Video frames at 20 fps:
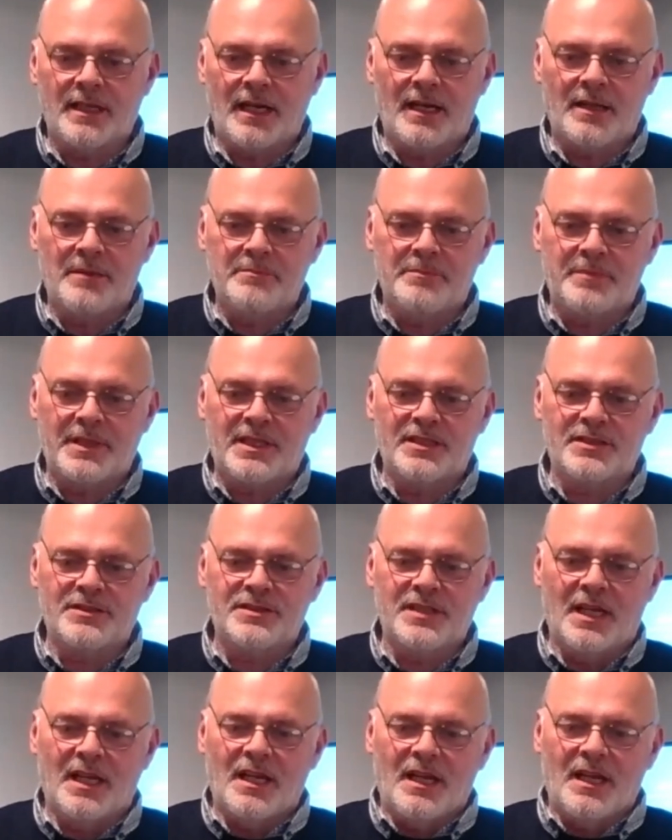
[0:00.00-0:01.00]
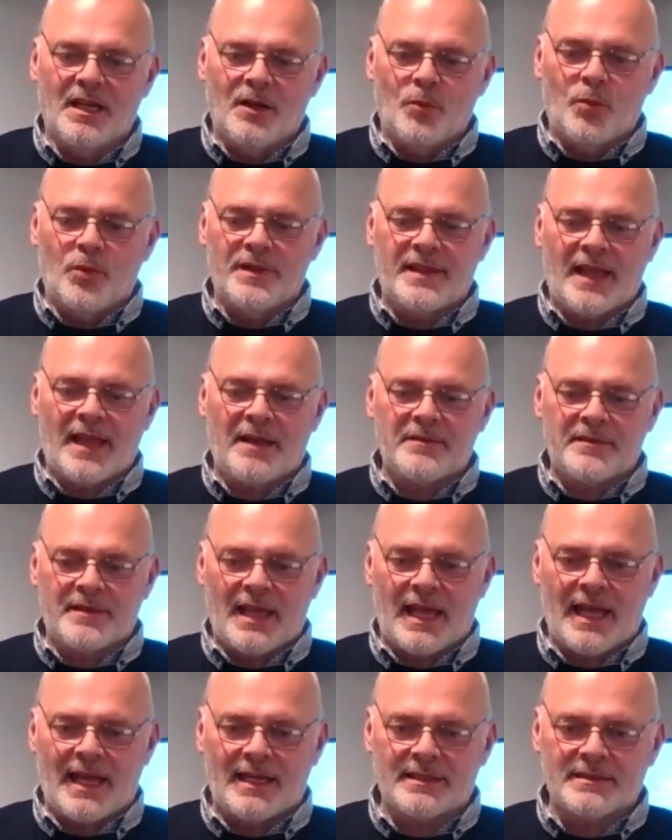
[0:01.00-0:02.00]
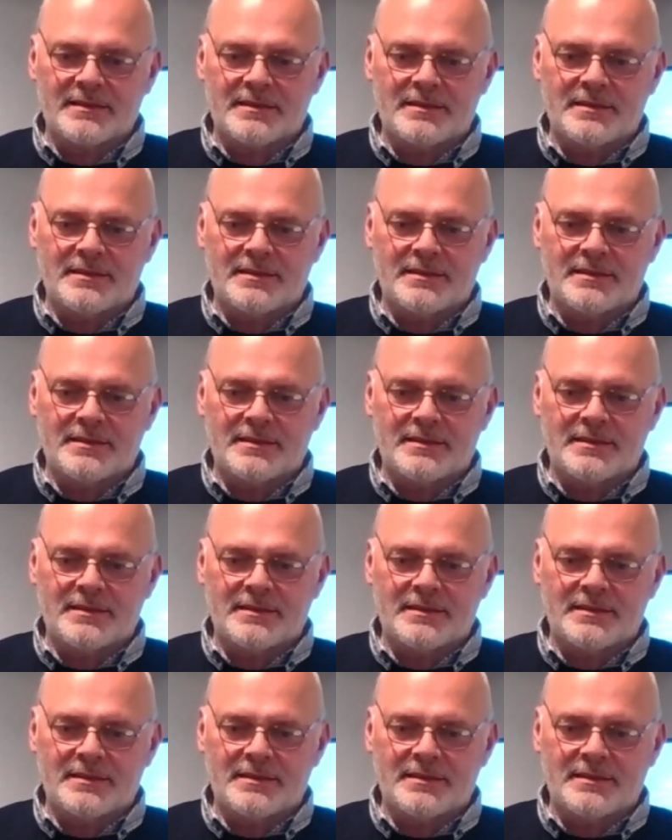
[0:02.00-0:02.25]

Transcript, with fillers: Um, because without that,